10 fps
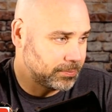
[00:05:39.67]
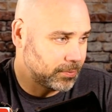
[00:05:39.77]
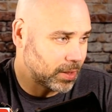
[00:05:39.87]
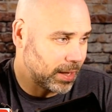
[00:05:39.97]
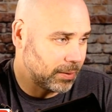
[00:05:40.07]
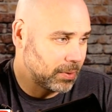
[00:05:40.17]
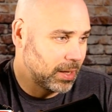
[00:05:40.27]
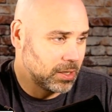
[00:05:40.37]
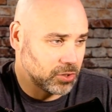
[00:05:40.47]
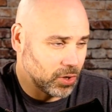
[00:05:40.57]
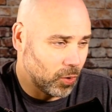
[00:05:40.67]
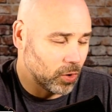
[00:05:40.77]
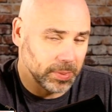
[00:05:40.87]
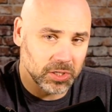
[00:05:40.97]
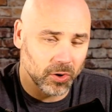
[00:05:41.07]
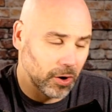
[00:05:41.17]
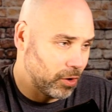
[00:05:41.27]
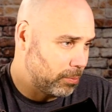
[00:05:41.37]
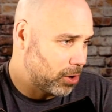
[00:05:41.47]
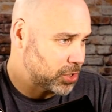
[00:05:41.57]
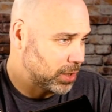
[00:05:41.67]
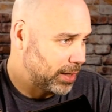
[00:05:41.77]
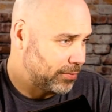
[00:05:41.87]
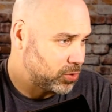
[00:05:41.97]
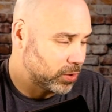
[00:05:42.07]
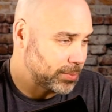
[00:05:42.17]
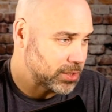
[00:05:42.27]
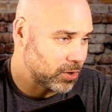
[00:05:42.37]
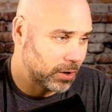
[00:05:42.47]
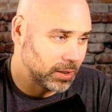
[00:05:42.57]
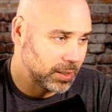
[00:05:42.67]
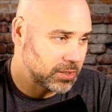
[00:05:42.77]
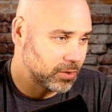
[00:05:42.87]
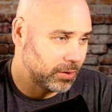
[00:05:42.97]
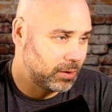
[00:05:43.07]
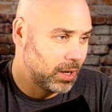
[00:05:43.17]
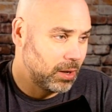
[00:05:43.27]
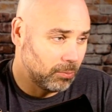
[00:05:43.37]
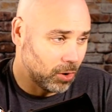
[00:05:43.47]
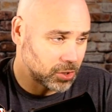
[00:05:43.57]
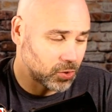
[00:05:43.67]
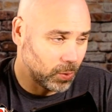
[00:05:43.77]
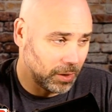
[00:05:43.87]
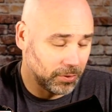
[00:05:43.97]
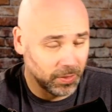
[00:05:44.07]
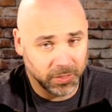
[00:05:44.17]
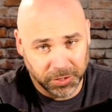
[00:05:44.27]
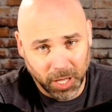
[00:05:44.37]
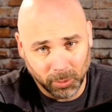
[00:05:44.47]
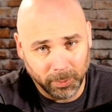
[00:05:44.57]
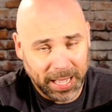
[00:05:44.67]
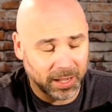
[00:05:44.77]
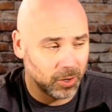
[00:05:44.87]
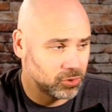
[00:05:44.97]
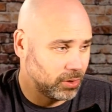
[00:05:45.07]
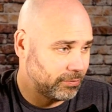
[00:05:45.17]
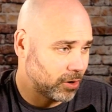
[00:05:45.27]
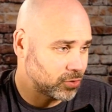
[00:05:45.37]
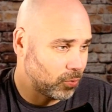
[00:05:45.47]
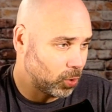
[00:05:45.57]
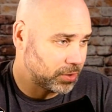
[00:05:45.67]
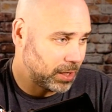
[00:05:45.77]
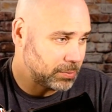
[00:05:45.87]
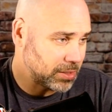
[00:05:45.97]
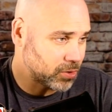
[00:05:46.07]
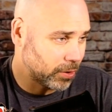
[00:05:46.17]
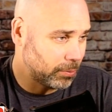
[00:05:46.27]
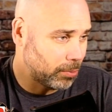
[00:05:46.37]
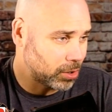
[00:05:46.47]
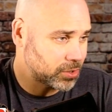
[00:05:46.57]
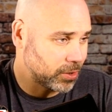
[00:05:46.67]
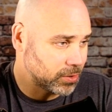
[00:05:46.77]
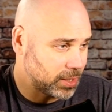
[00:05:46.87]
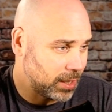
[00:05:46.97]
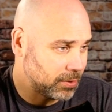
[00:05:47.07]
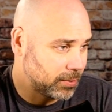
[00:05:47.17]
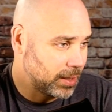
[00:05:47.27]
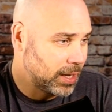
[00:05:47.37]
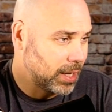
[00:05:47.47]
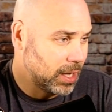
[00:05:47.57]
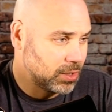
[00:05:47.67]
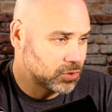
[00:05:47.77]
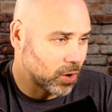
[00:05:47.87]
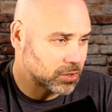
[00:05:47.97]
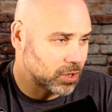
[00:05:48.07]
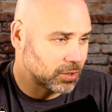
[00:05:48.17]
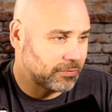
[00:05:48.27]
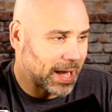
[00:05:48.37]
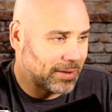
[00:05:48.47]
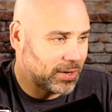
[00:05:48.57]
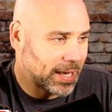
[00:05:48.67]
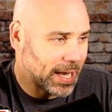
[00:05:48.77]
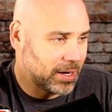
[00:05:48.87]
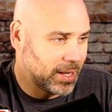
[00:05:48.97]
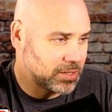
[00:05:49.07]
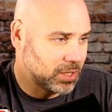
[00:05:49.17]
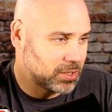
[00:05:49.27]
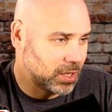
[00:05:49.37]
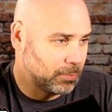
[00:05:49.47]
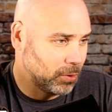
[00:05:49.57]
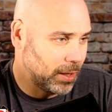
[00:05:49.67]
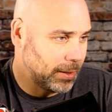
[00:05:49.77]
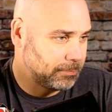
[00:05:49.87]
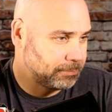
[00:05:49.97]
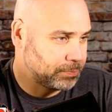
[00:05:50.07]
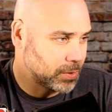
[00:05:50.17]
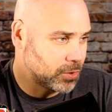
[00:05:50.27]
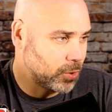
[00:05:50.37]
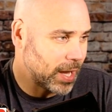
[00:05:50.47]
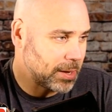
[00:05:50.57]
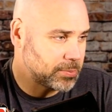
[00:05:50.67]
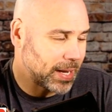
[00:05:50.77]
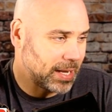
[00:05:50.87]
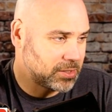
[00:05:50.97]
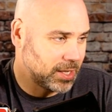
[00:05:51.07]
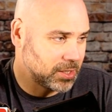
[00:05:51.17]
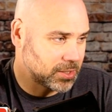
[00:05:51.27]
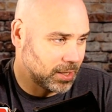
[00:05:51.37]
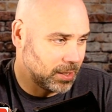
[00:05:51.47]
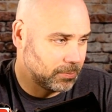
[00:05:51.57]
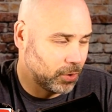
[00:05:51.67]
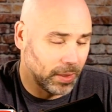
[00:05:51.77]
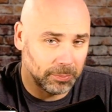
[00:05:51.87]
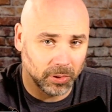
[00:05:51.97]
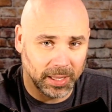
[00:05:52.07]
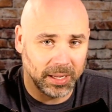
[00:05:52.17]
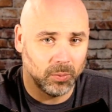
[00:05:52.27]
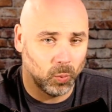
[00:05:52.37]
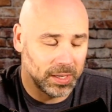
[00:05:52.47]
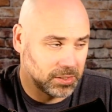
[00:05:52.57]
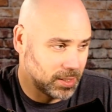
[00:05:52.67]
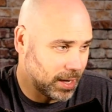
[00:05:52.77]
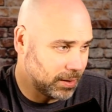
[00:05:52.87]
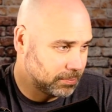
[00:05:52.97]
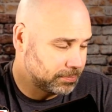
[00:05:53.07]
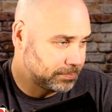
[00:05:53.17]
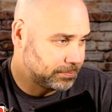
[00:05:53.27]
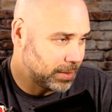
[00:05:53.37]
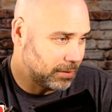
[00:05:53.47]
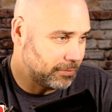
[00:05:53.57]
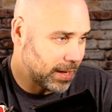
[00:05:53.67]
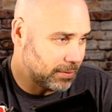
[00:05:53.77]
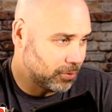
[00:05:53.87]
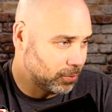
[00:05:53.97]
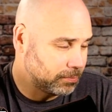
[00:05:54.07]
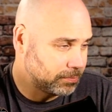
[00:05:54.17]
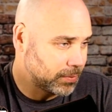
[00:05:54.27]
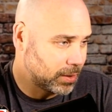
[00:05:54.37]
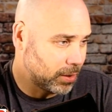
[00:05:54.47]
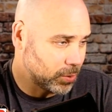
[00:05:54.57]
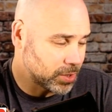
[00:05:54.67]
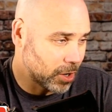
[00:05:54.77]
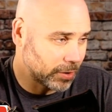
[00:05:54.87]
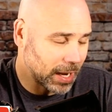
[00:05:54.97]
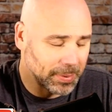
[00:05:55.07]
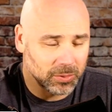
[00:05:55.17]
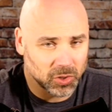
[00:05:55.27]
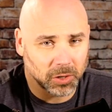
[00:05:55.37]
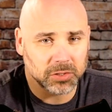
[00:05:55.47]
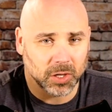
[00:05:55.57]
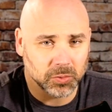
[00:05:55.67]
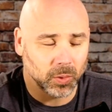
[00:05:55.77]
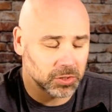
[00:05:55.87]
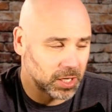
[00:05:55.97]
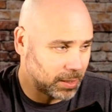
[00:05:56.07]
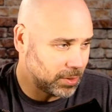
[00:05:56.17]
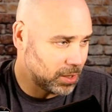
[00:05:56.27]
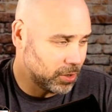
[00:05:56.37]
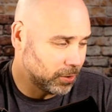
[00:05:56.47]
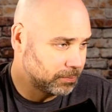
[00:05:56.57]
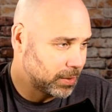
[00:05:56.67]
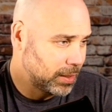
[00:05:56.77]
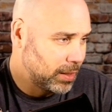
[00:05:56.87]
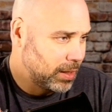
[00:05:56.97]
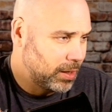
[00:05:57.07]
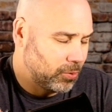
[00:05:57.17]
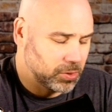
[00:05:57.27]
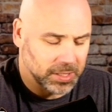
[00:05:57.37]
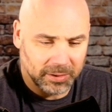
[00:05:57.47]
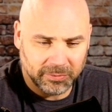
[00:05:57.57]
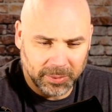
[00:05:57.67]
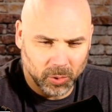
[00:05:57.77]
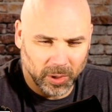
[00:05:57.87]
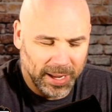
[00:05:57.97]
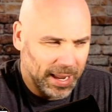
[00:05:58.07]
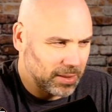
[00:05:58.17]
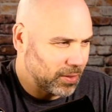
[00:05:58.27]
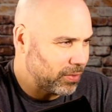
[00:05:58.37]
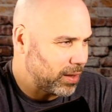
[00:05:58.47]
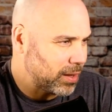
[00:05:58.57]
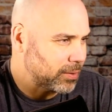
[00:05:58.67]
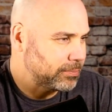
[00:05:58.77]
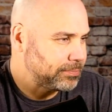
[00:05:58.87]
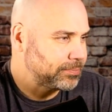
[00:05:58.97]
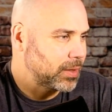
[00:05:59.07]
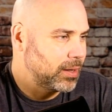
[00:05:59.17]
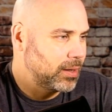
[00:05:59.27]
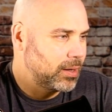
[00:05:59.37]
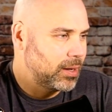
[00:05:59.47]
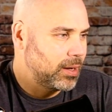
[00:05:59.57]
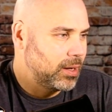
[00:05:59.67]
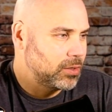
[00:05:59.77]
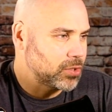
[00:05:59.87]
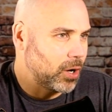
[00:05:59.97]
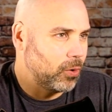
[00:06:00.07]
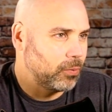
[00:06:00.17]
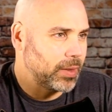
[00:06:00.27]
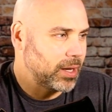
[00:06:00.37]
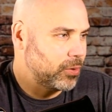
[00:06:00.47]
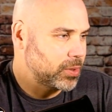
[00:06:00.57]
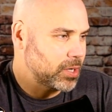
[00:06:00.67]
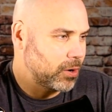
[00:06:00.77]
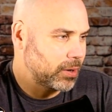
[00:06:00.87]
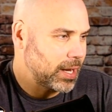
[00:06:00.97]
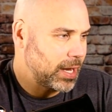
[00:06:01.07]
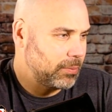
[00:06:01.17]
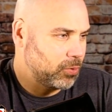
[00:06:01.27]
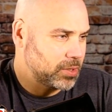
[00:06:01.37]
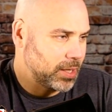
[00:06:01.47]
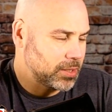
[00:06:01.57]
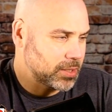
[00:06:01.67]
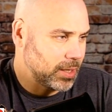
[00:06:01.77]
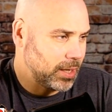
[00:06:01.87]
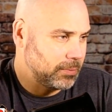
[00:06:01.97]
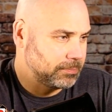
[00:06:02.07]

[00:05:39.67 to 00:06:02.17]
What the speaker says: Okay, so you don't want to be starting on March 11th. You want to be starting at least on March 12th. And then the double bye goes to the first four team. They start on March 13th. So Arkansas is 5-9 in SEC play, two games behind Tennessee, who they play Wednesday in Fayetteville, a return game. That was Arkansas's worst game of the year, was that February 8th, I think. So they get a return game with Tennessee,